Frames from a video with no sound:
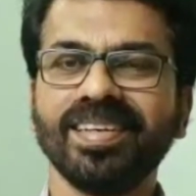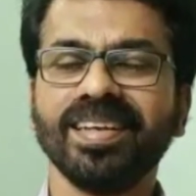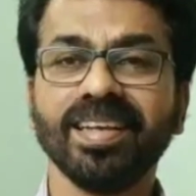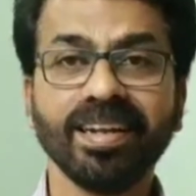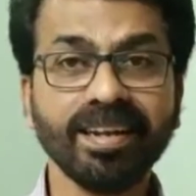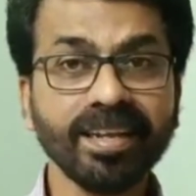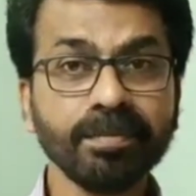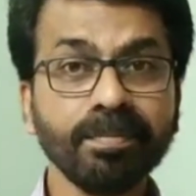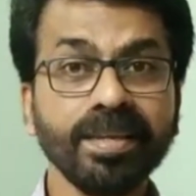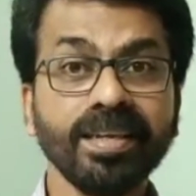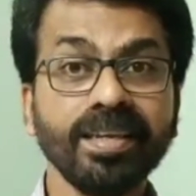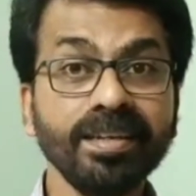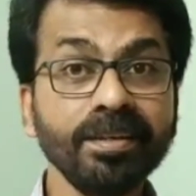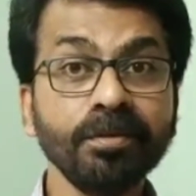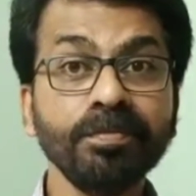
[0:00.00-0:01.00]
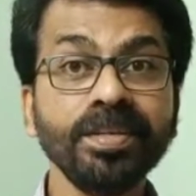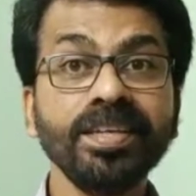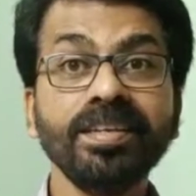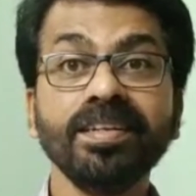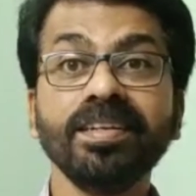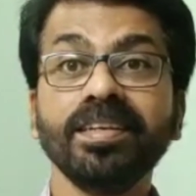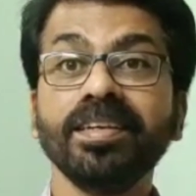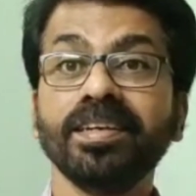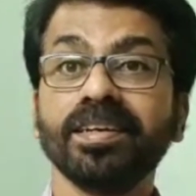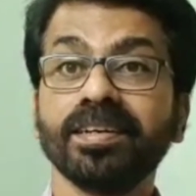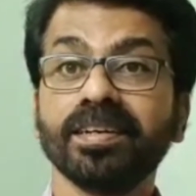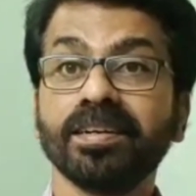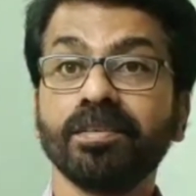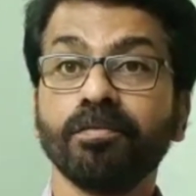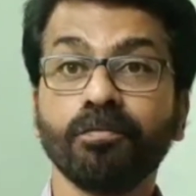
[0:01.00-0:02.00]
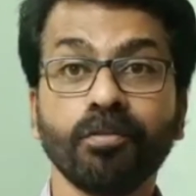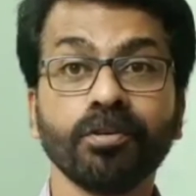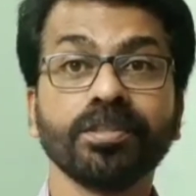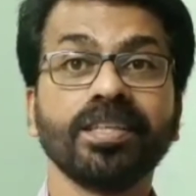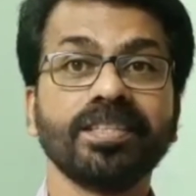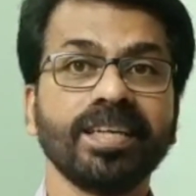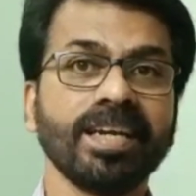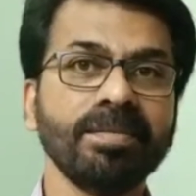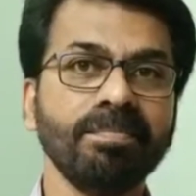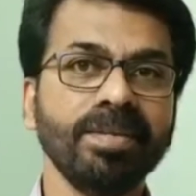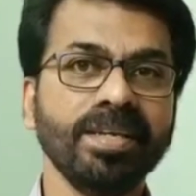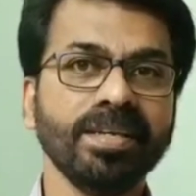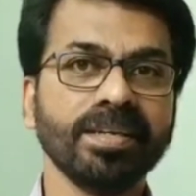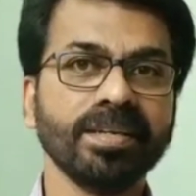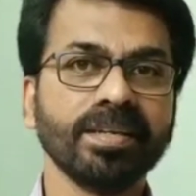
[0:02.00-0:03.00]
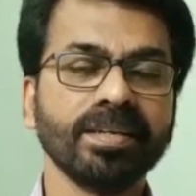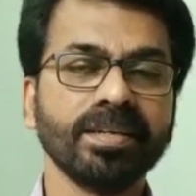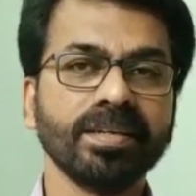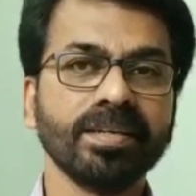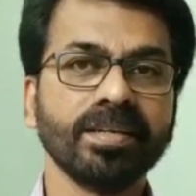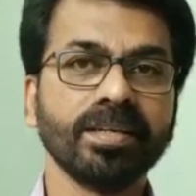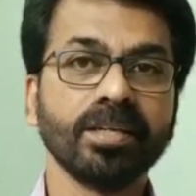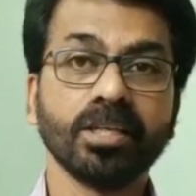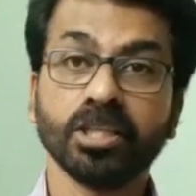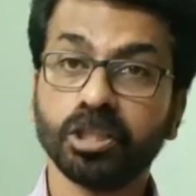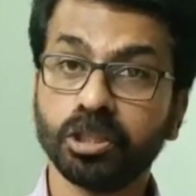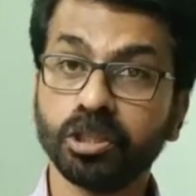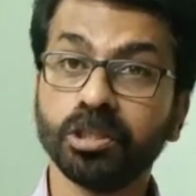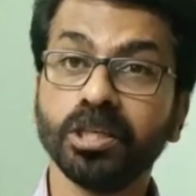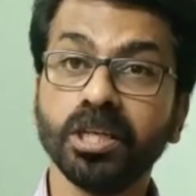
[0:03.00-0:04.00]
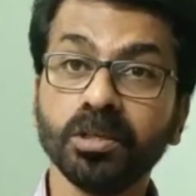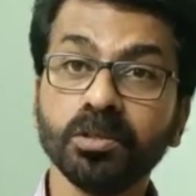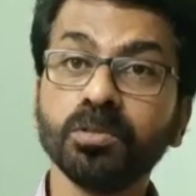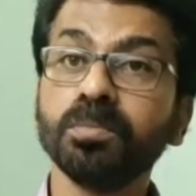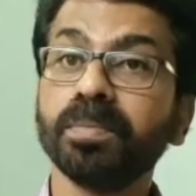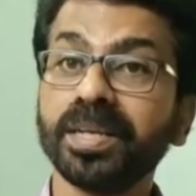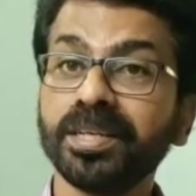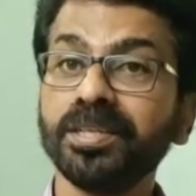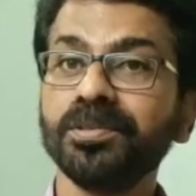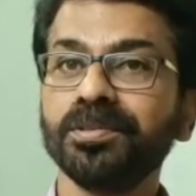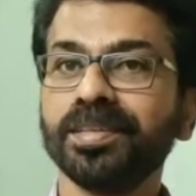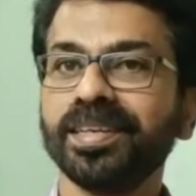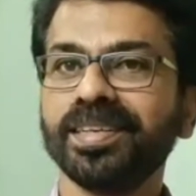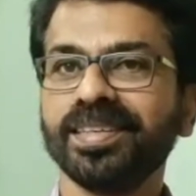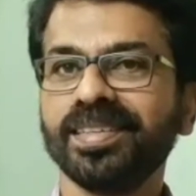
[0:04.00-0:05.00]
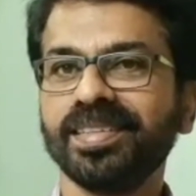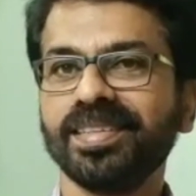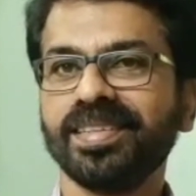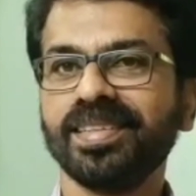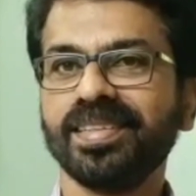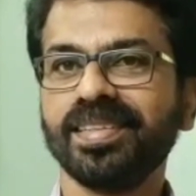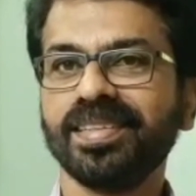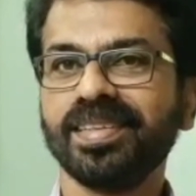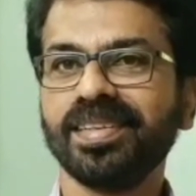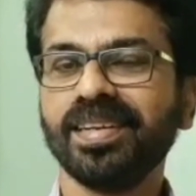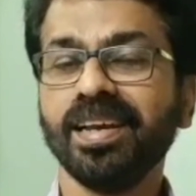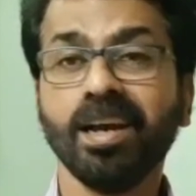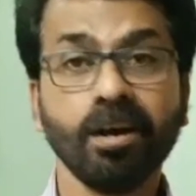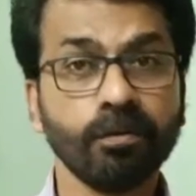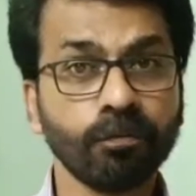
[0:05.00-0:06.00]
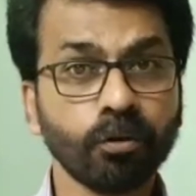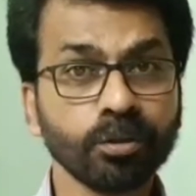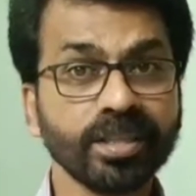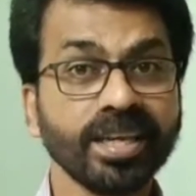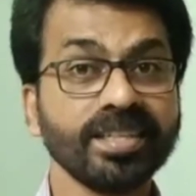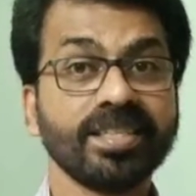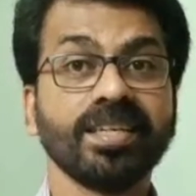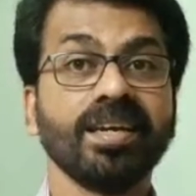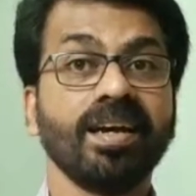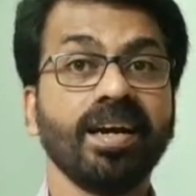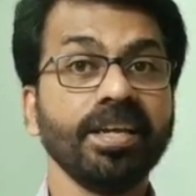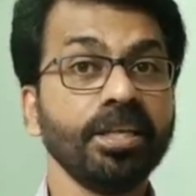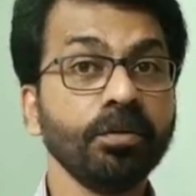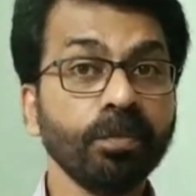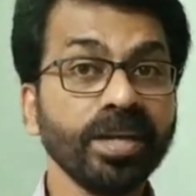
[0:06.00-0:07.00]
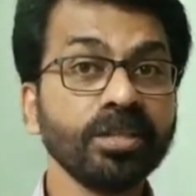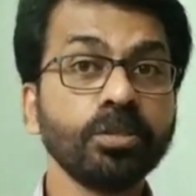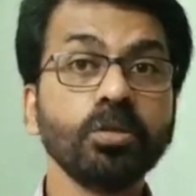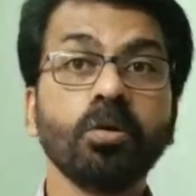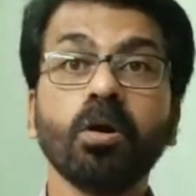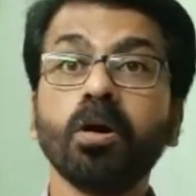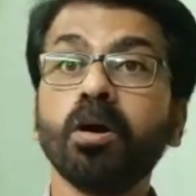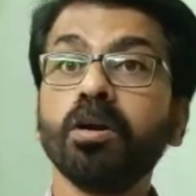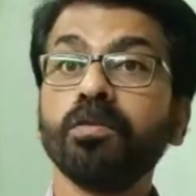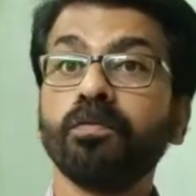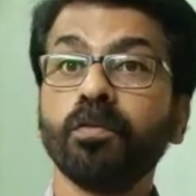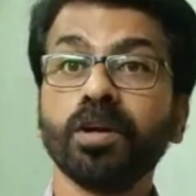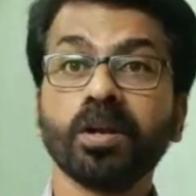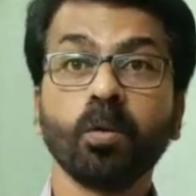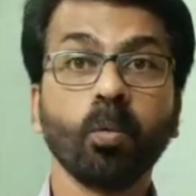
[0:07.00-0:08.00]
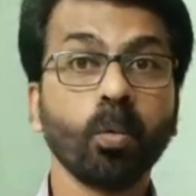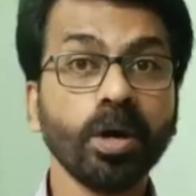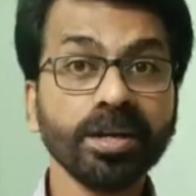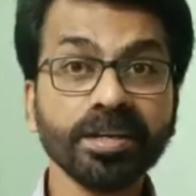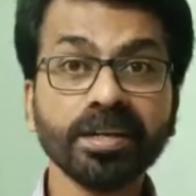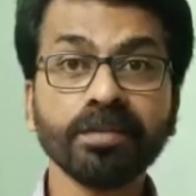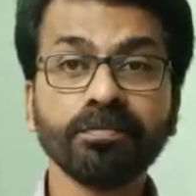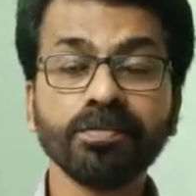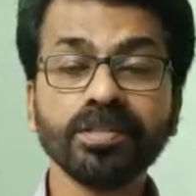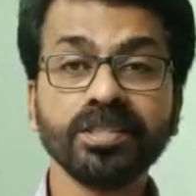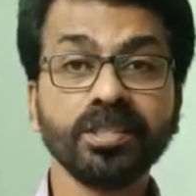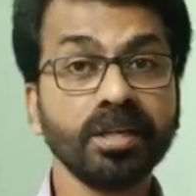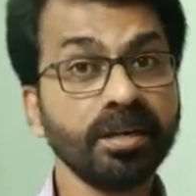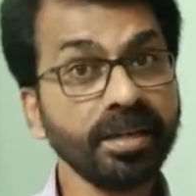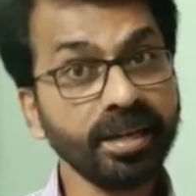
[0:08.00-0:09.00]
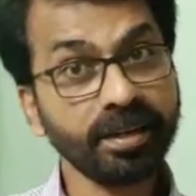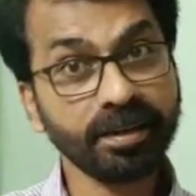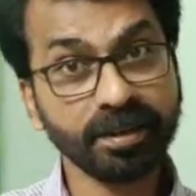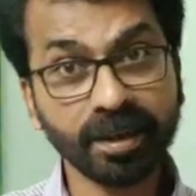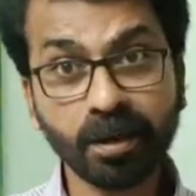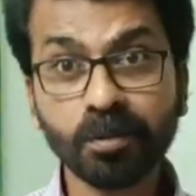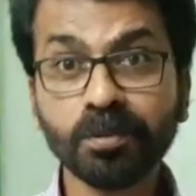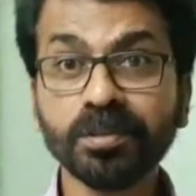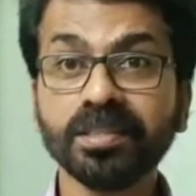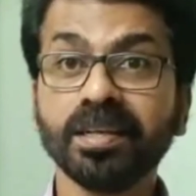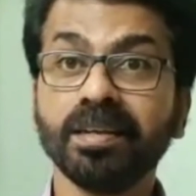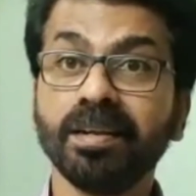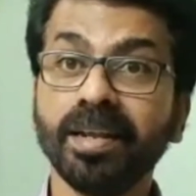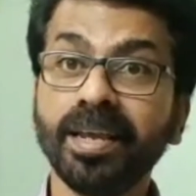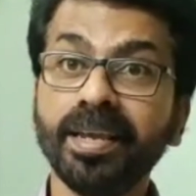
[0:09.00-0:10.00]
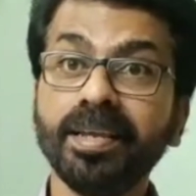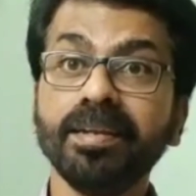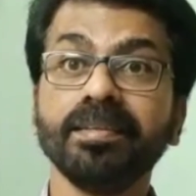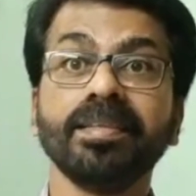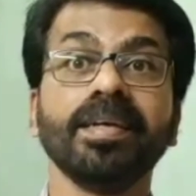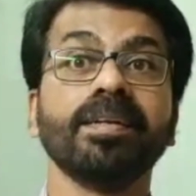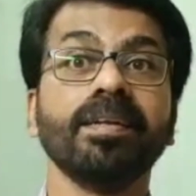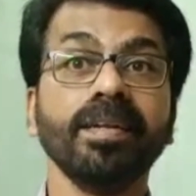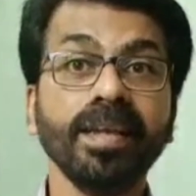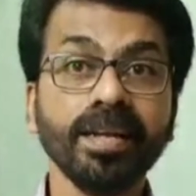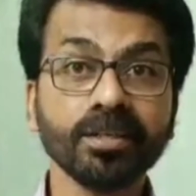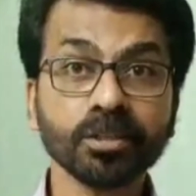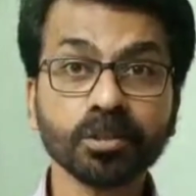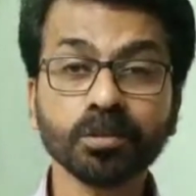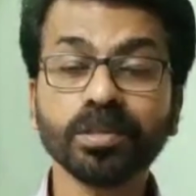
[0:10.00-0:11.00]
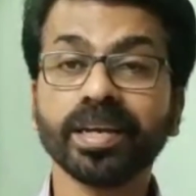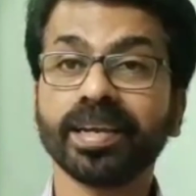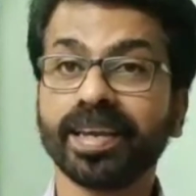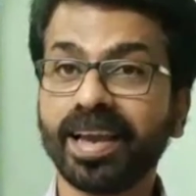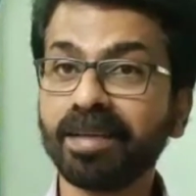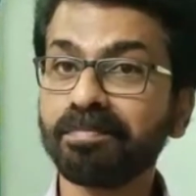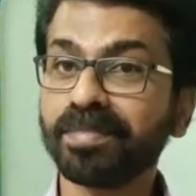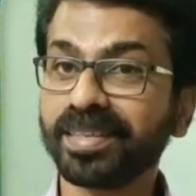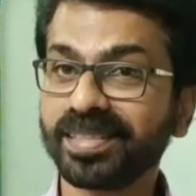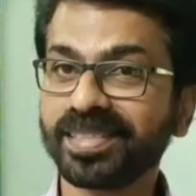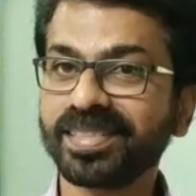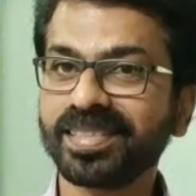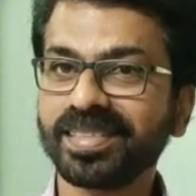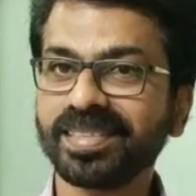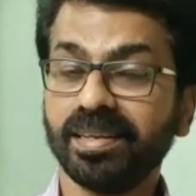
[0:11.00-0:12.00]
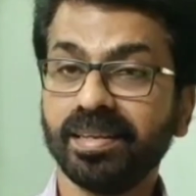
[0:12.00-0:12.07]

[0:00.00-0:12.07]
Let me intervene here for the time being to do my duty. For that, I invite you all for a wonderful journey down the lane that leads to the campus.